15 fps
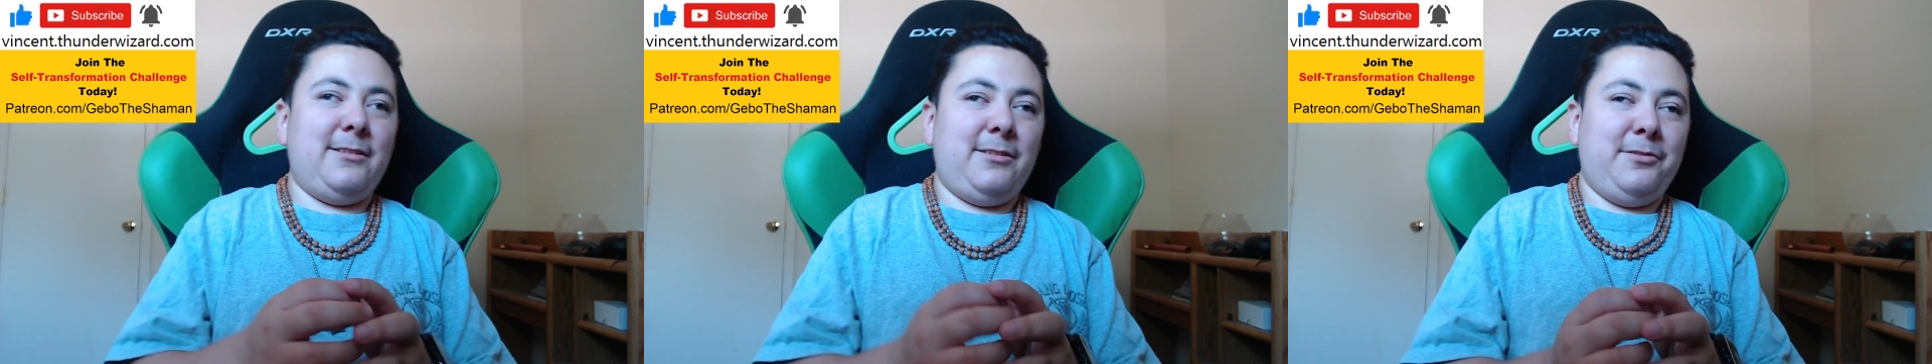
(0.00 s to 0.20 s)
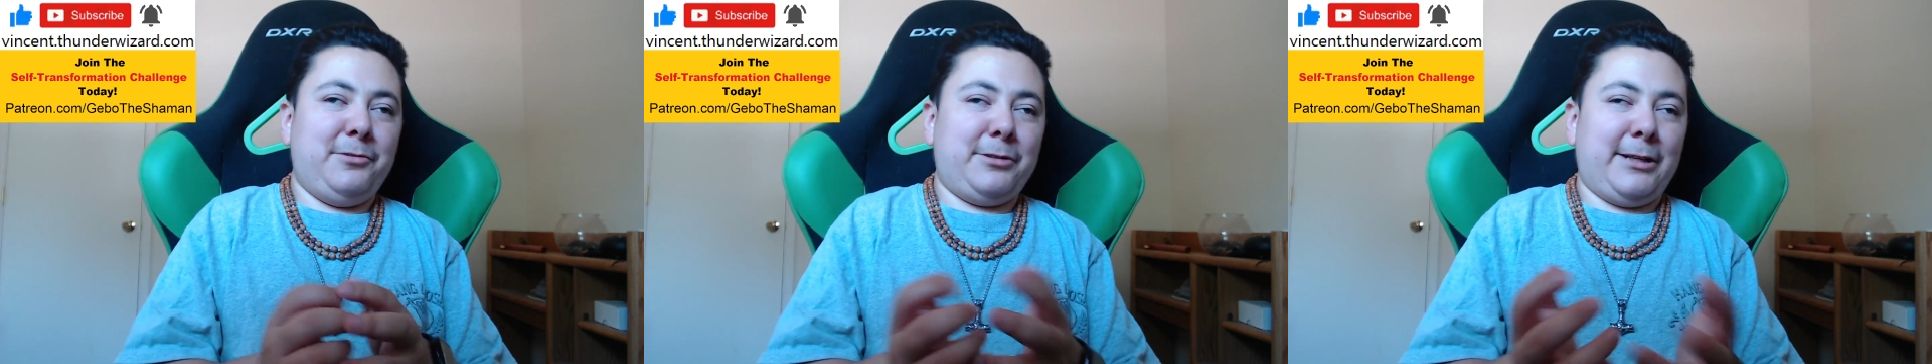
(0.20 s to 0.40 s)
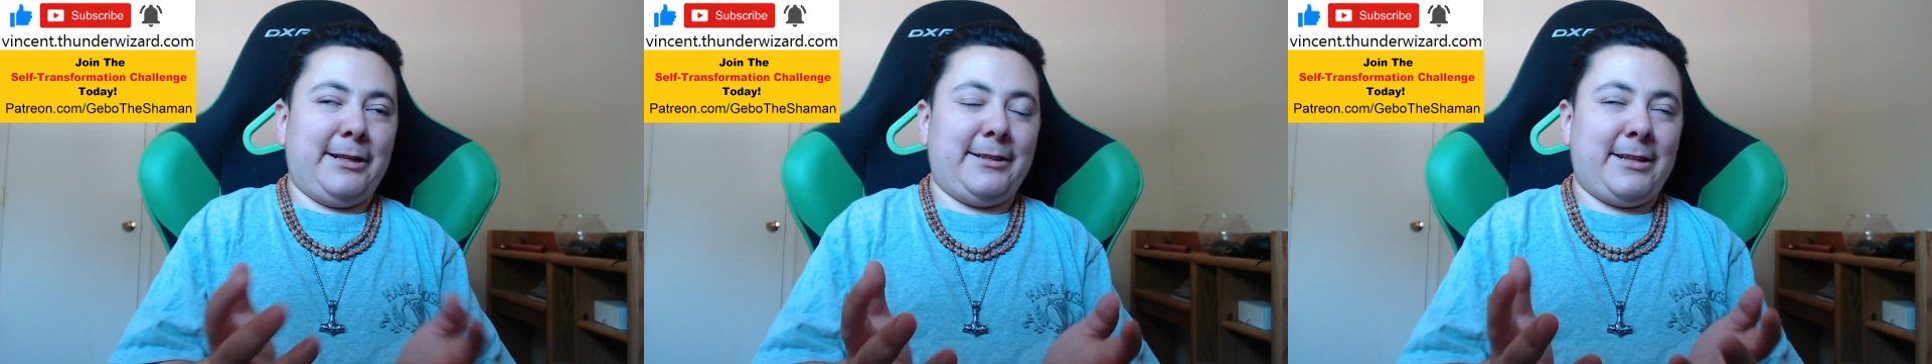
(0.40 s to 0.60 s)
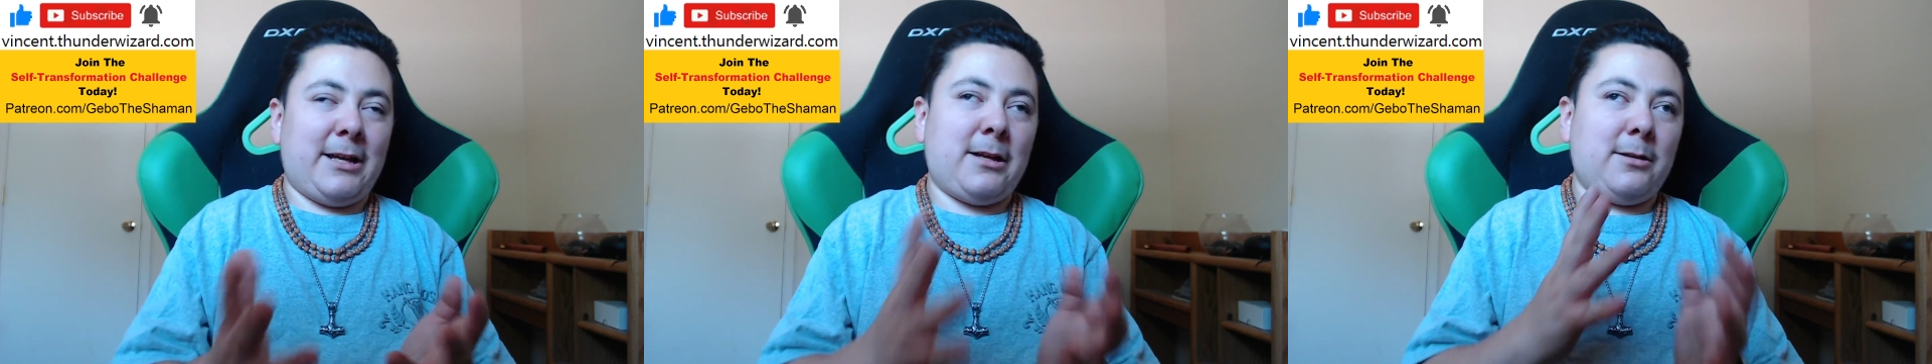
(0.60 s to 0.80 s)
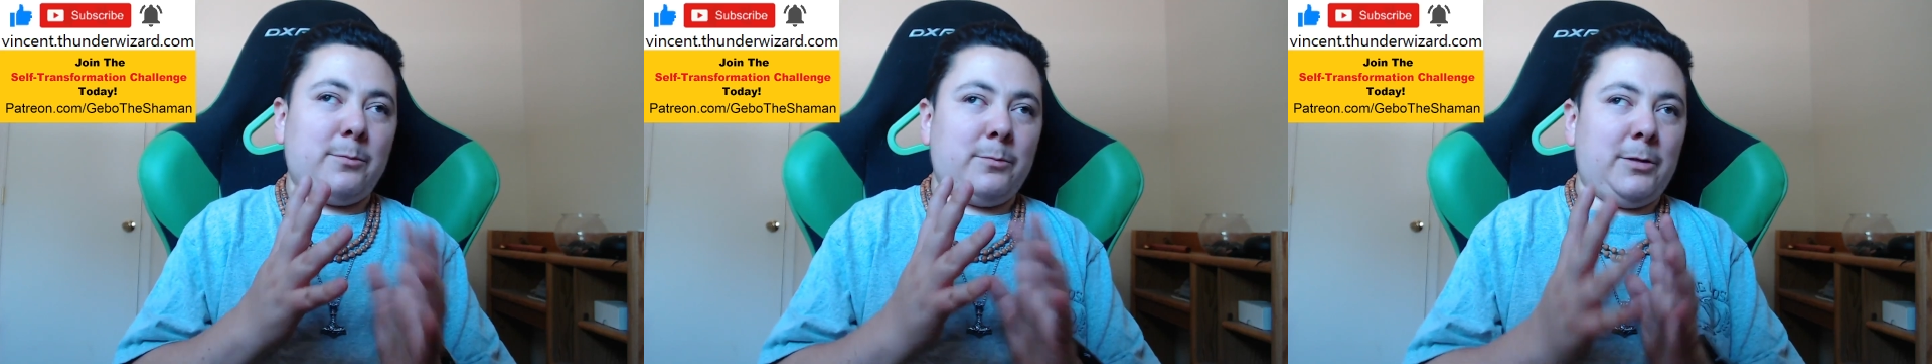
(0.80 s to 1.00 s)

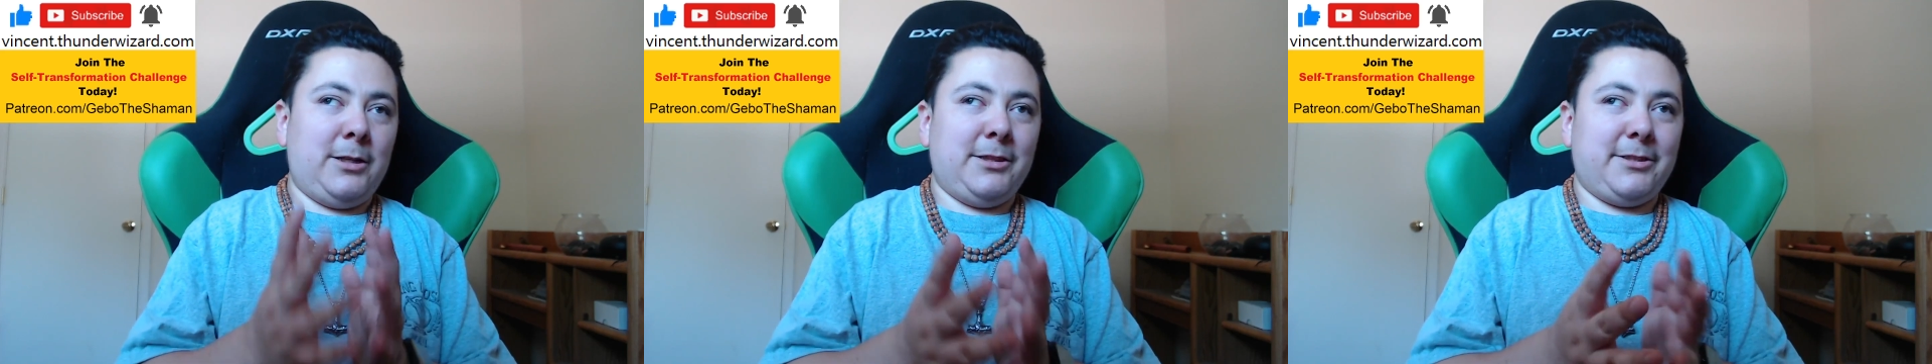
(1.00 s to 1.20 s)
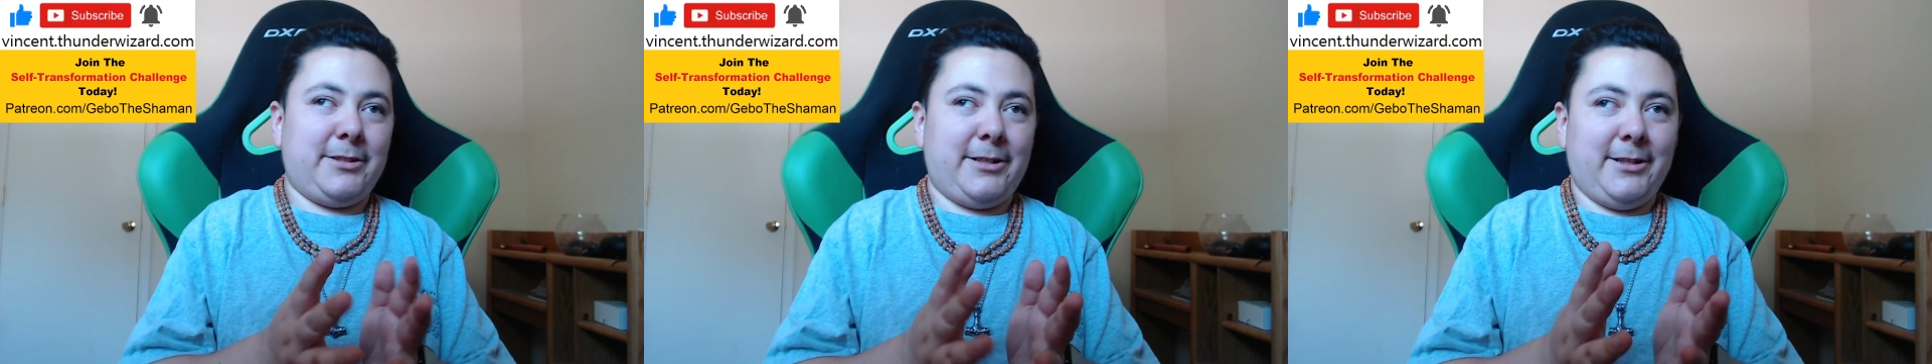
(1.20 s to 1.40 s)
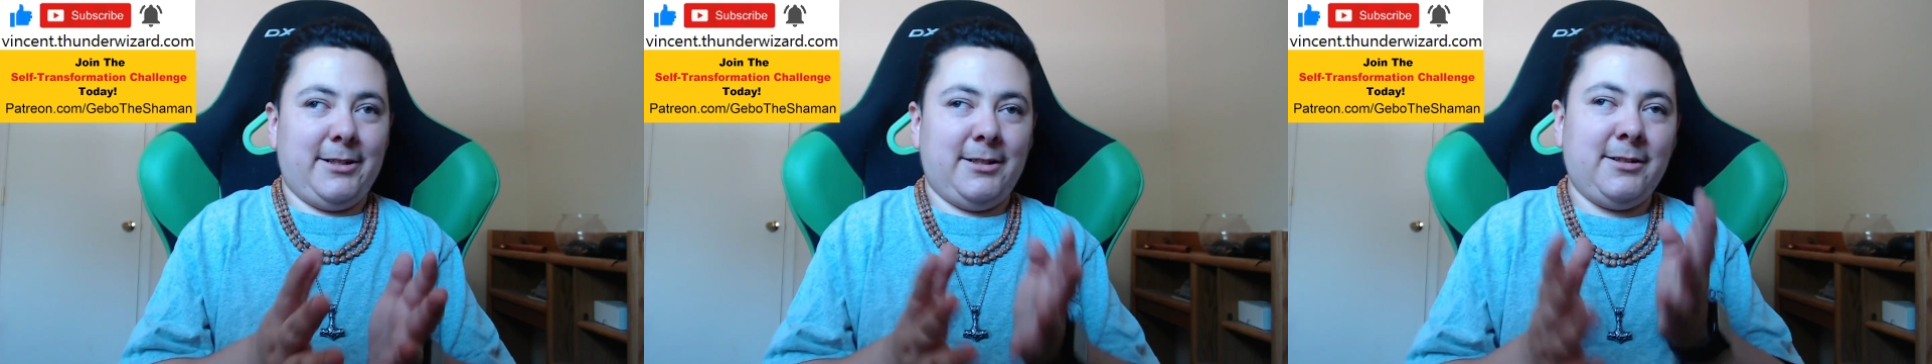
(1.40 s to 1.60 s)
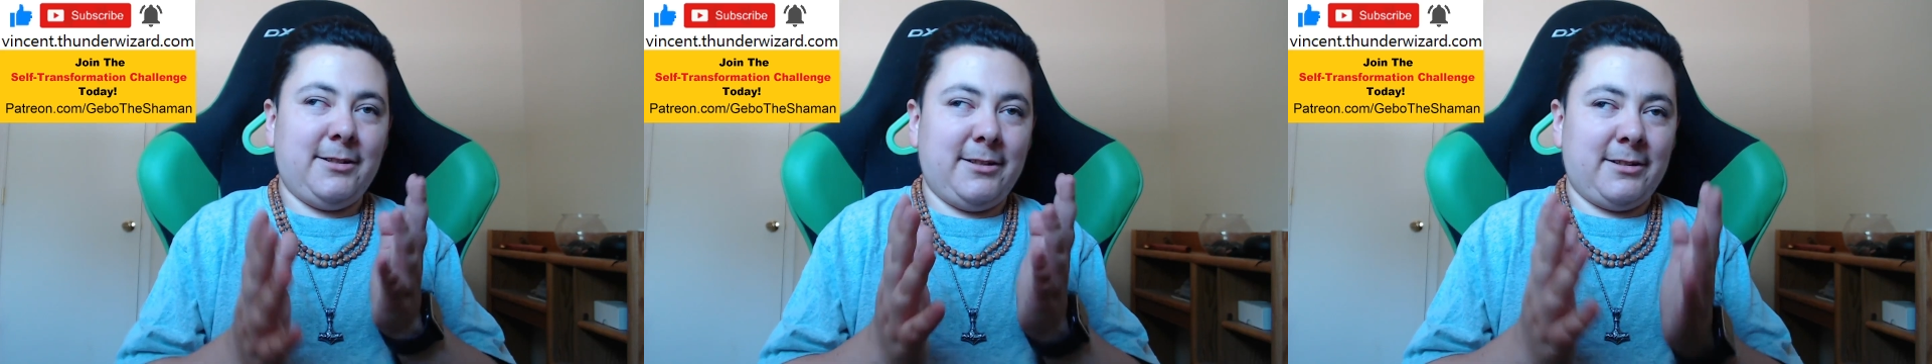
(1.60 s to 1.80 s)
that mantra